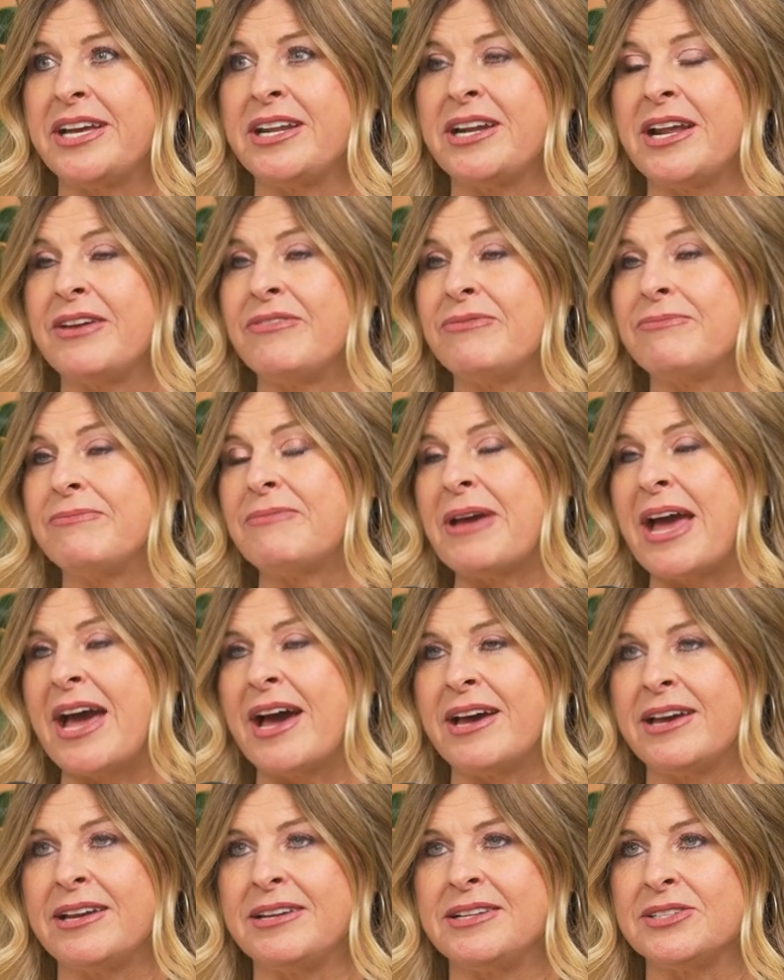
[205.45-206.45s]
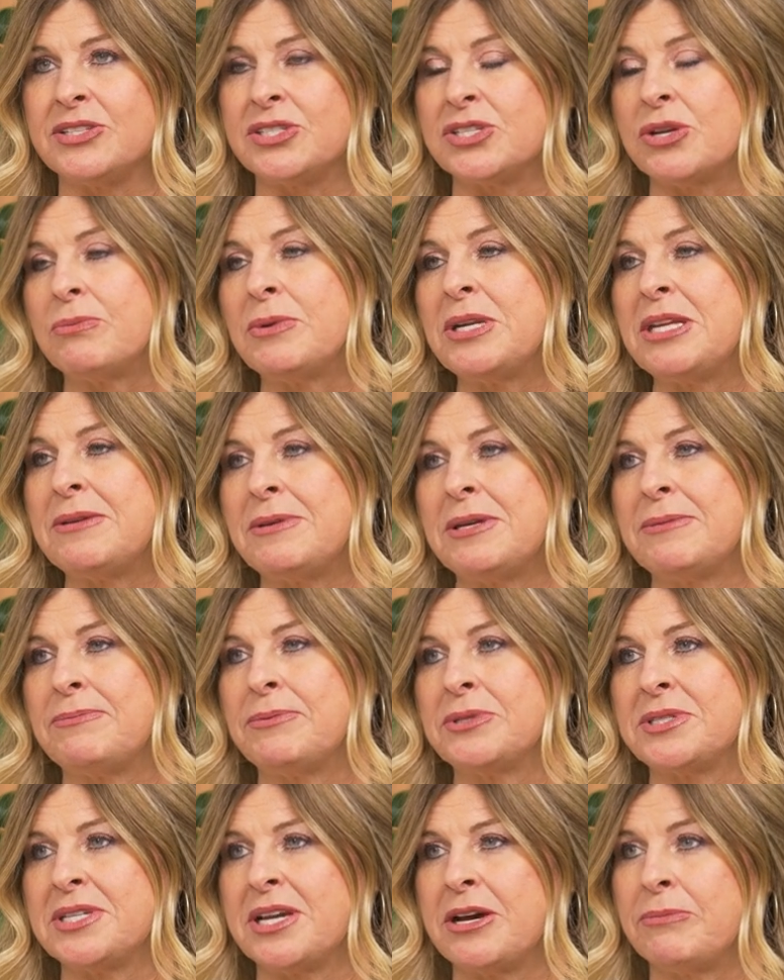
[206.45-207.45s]
and I've had so many
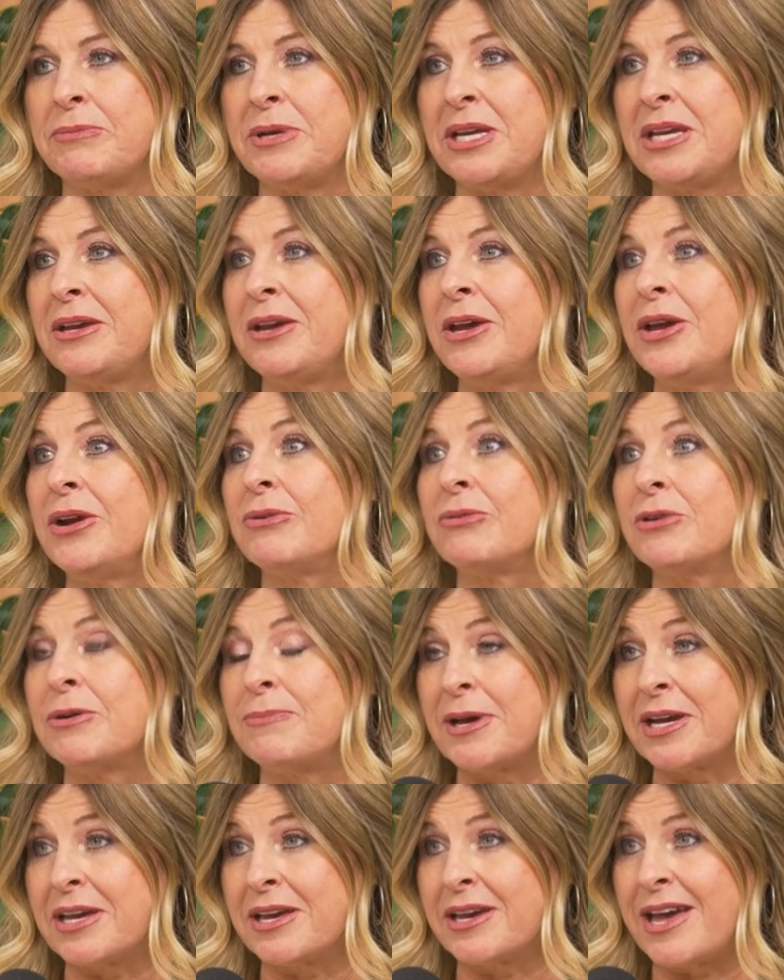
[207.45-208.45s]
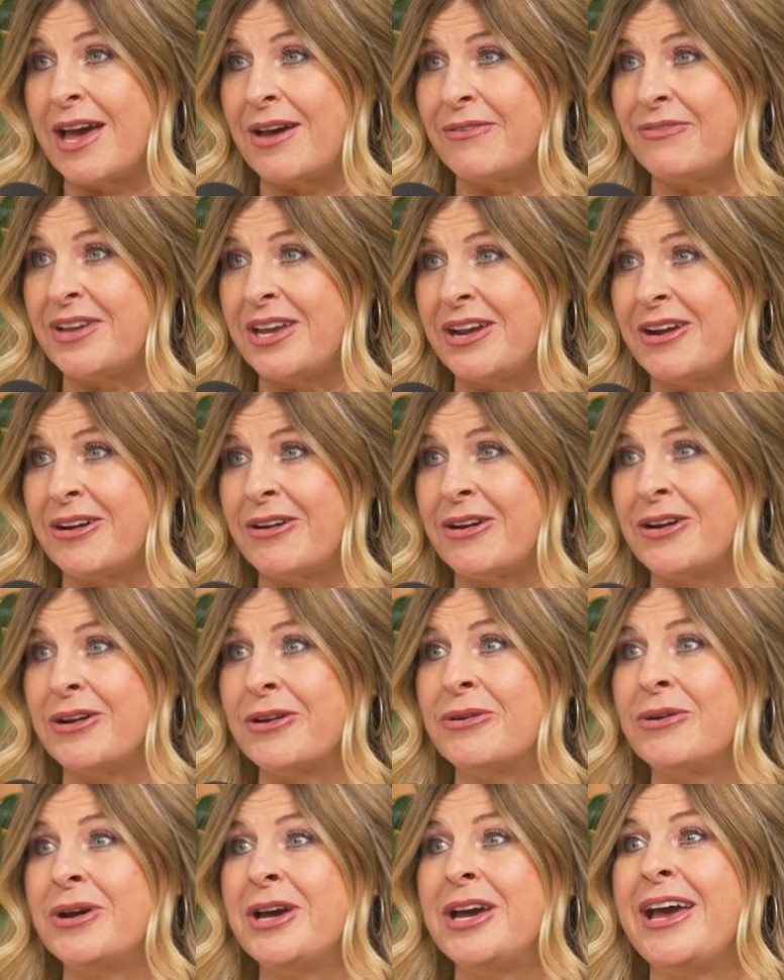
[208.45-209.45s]
people tell me Rebecca
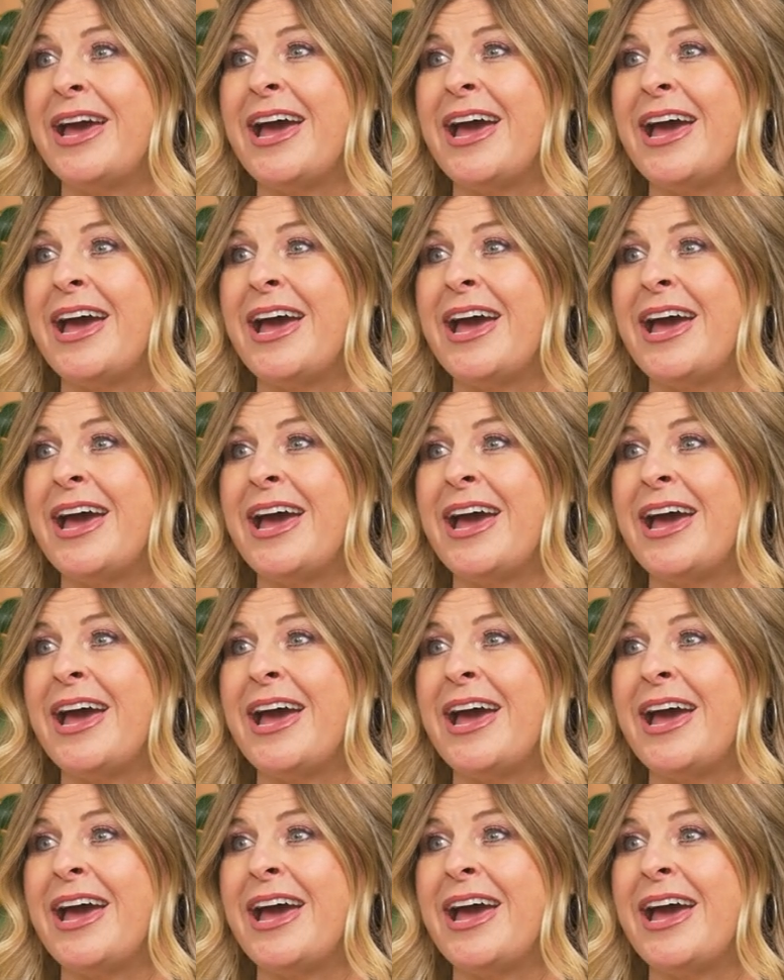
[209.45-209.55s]
Caffiero